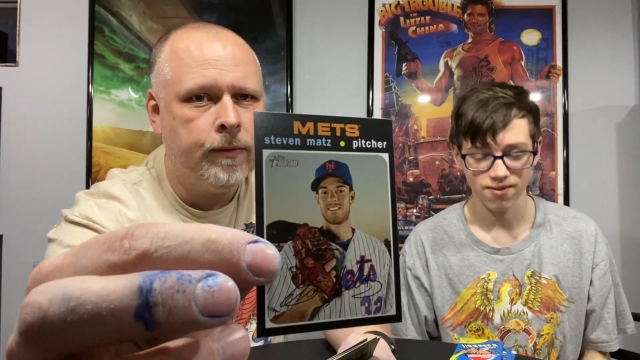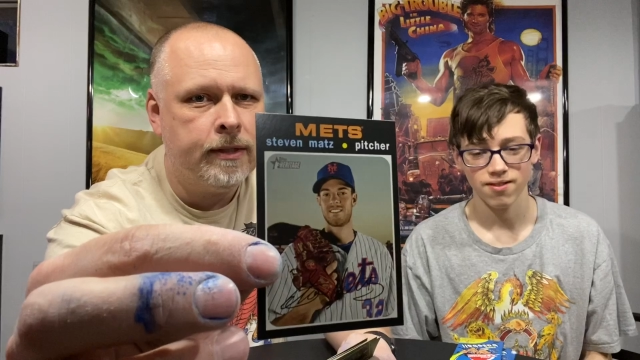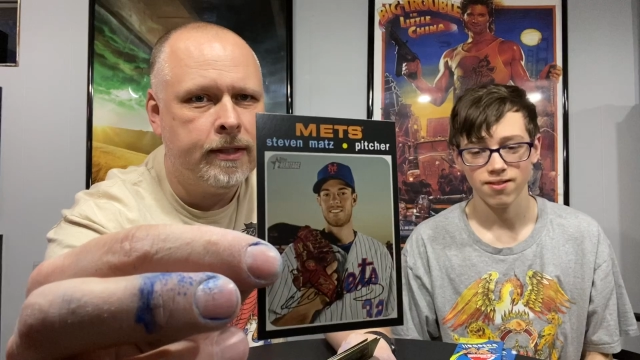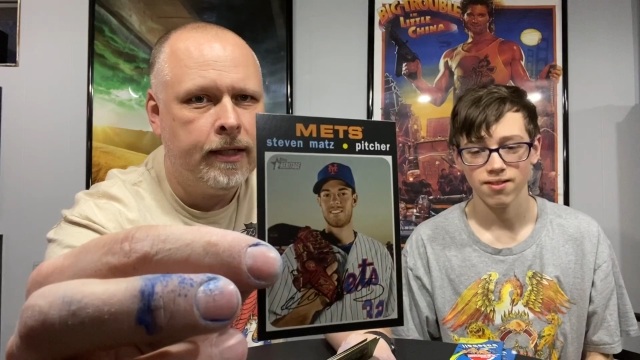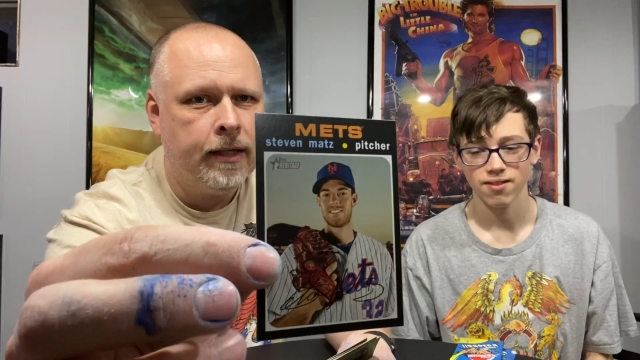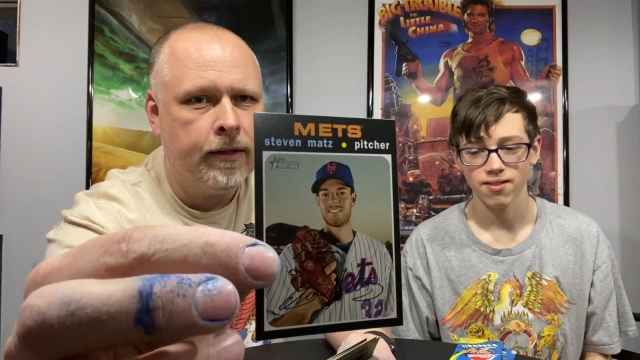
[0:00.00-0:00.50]
Speaker 1: was
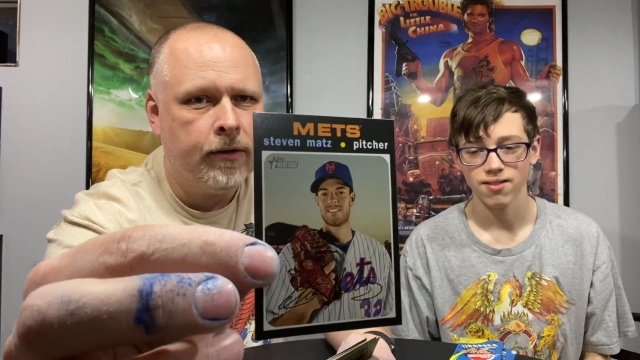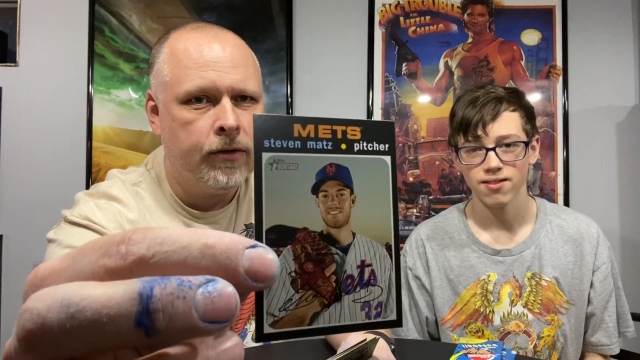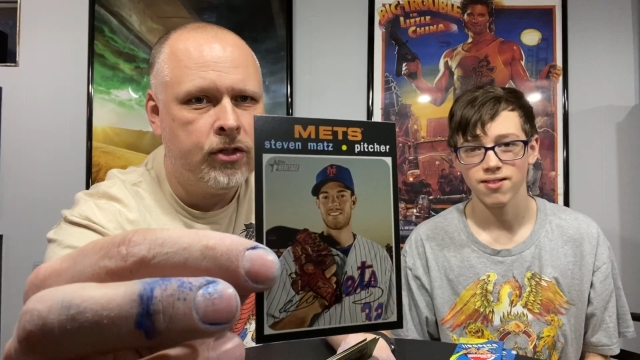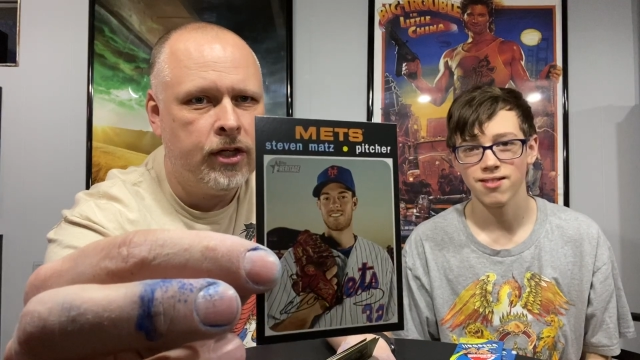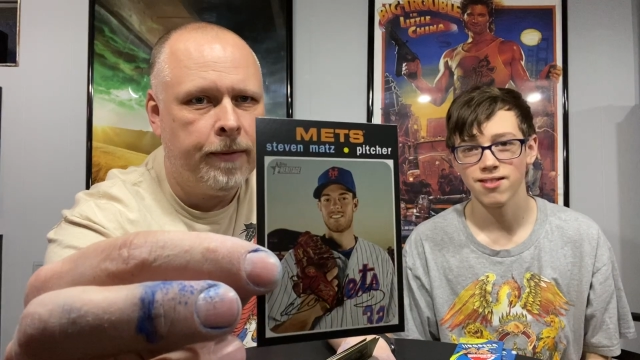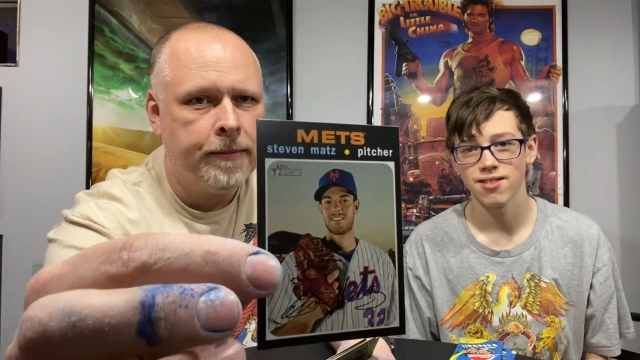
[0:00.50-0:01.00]
dinged or
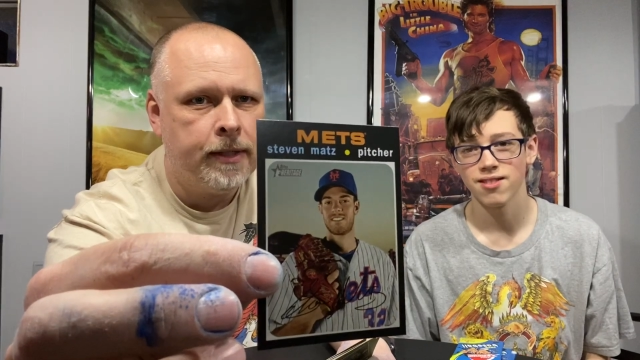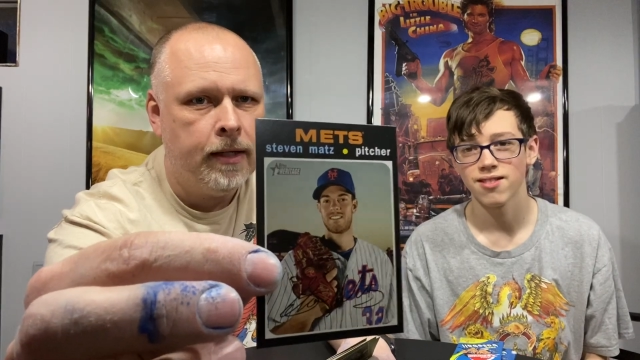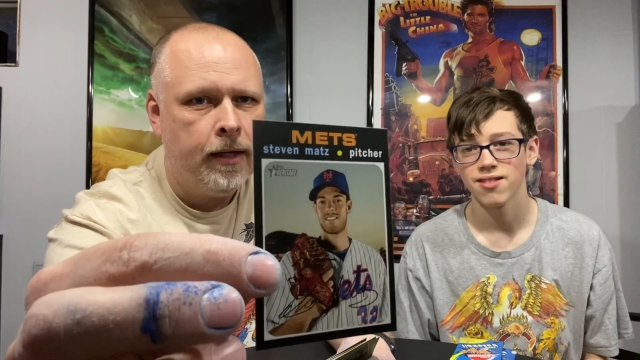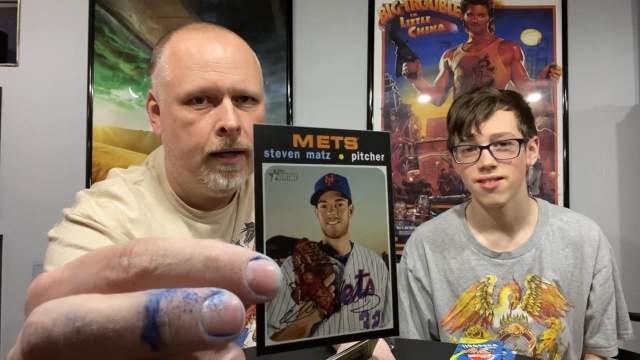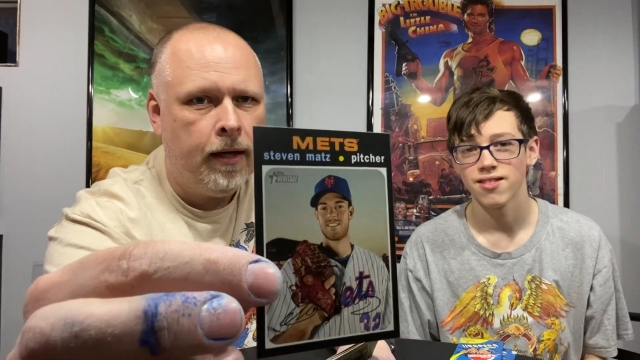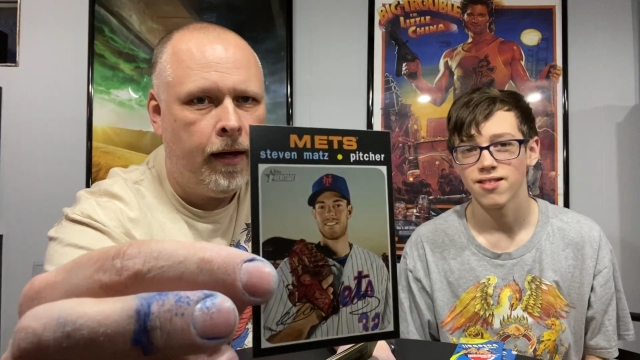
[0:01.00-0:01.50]
chipped,
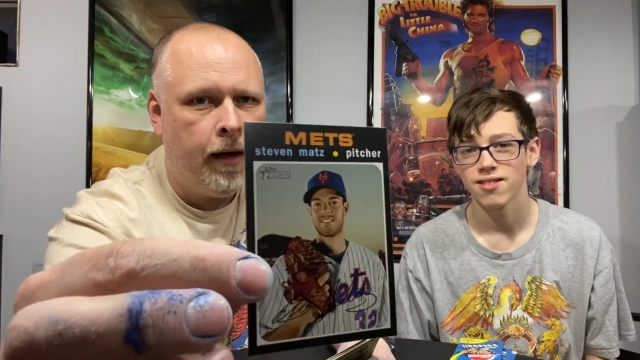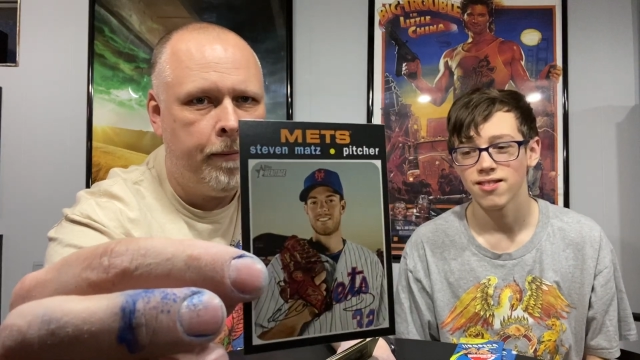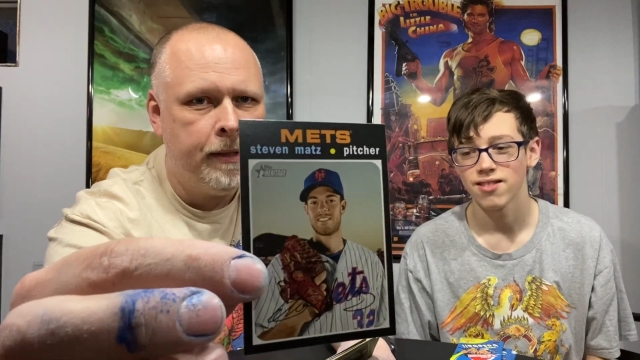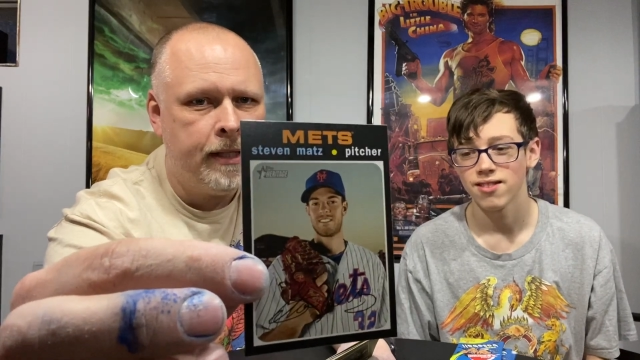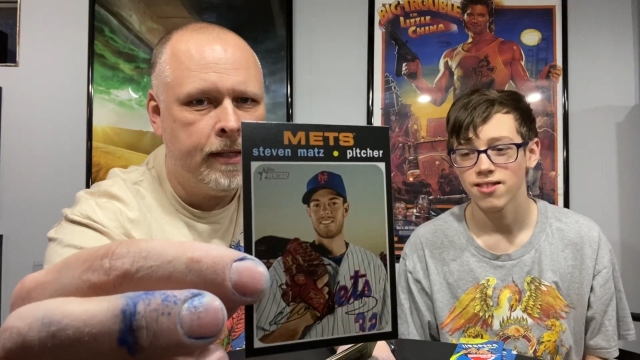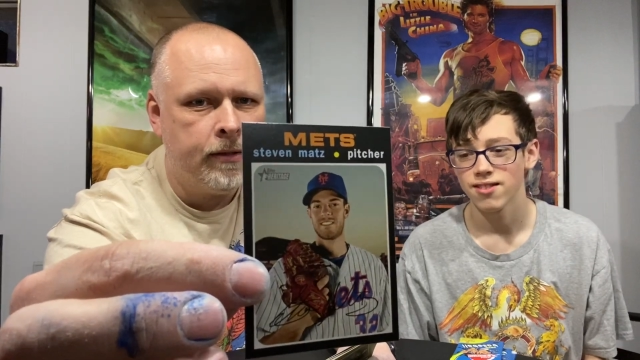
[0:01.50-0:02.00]
uh,
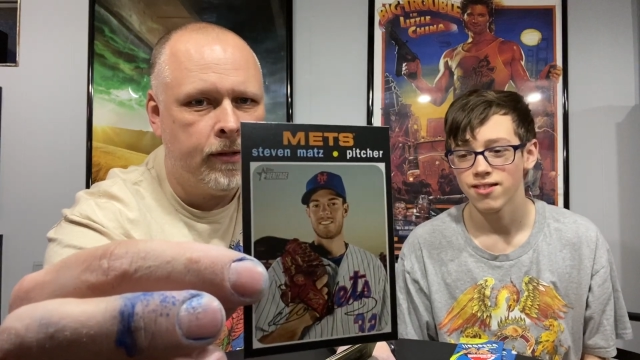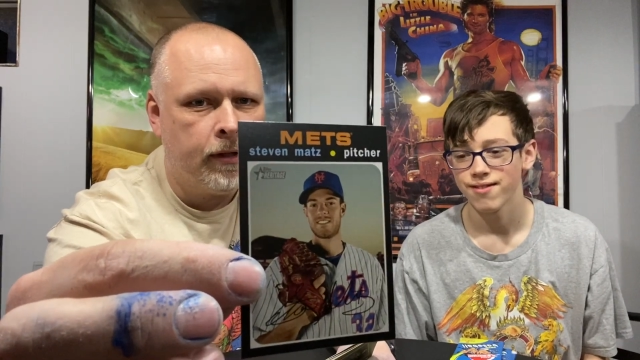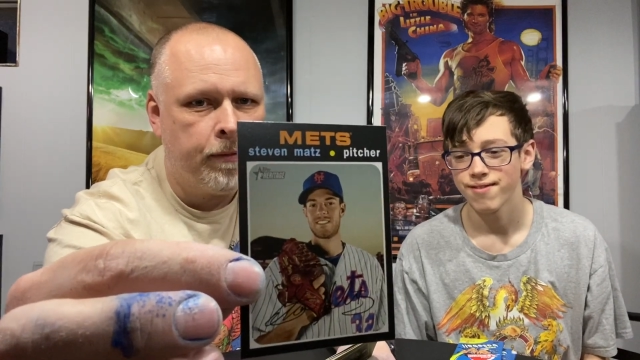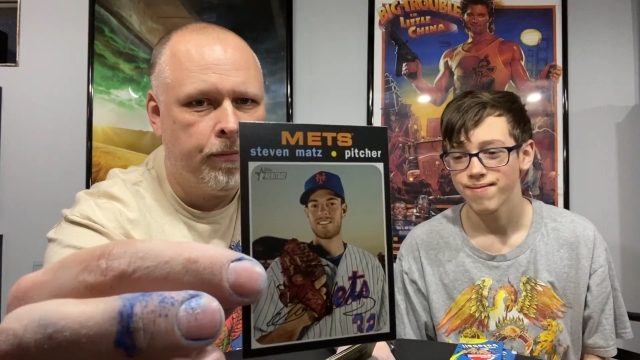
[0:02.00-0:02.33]
but these look